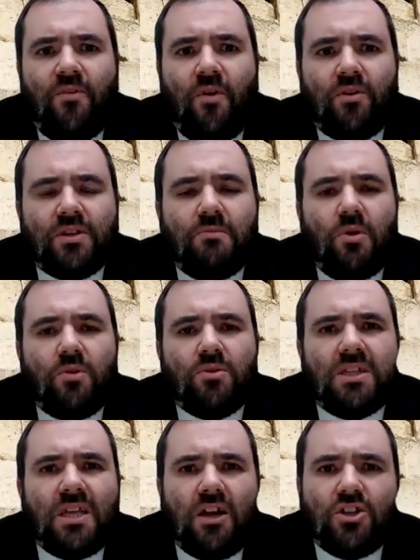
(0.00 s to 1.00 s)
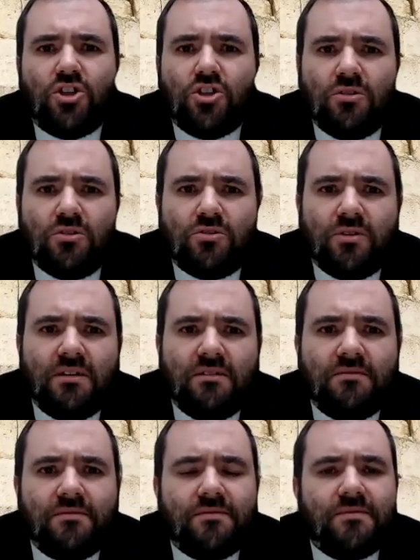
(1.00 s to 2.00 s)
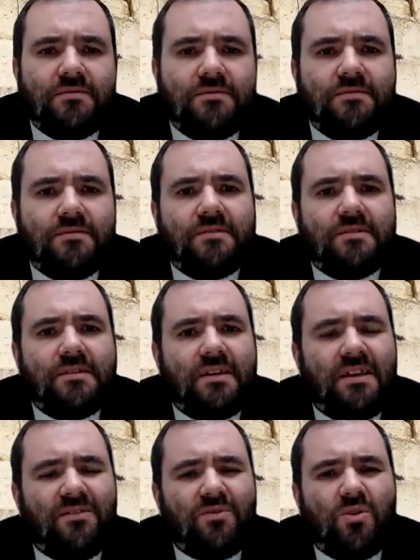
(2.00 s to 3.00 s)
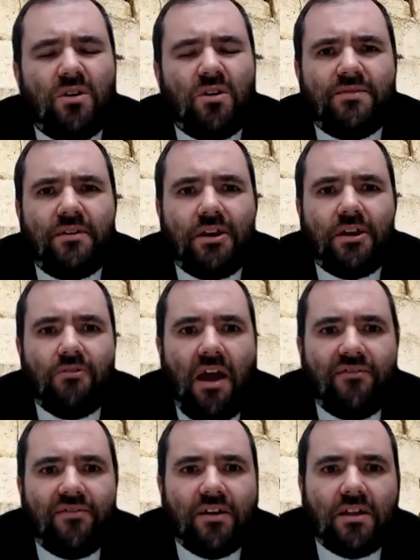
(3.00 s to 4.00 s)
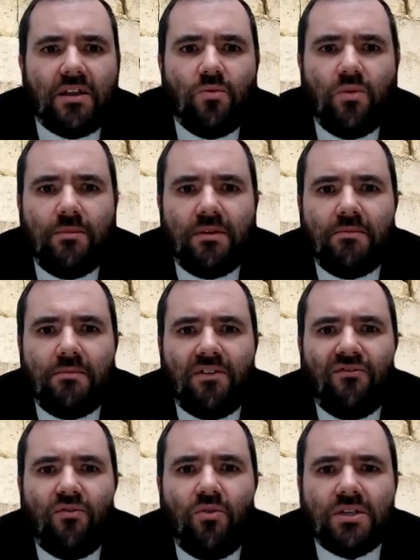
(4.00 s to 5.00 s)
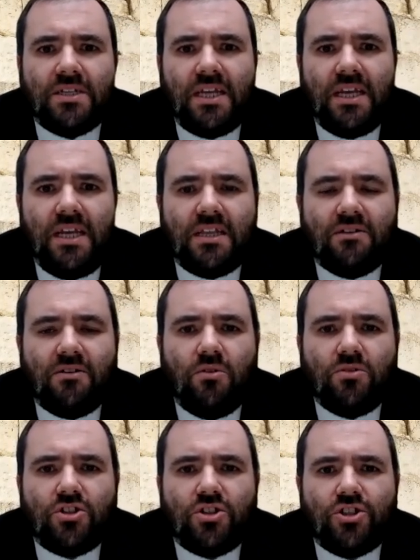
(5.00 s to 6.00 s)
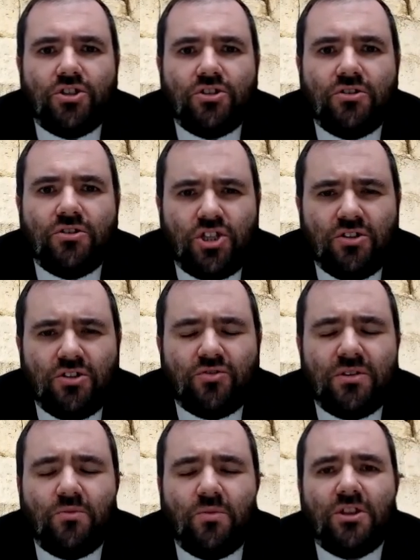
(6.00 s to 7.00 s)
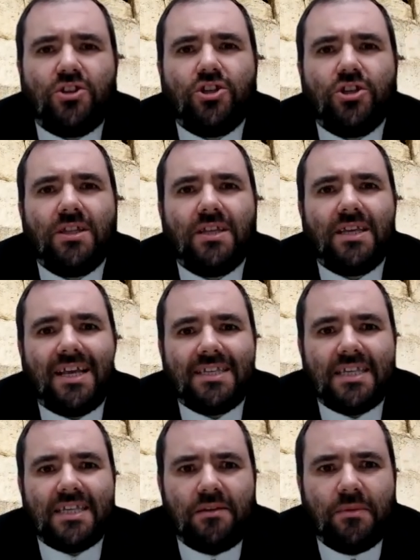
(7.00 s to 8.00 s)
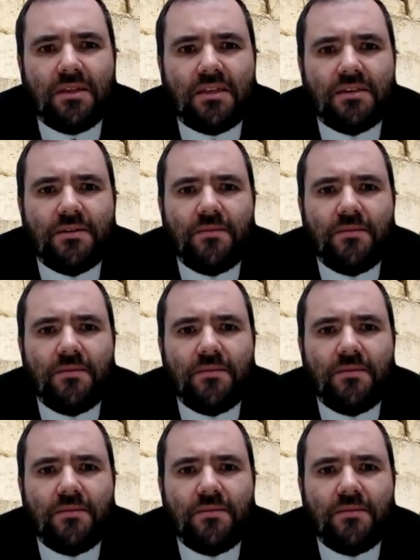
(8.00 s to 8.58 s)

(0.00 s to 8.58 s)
focused mostly on children, and of course, very graphically, women being forced to eat their own children with chilling excitement.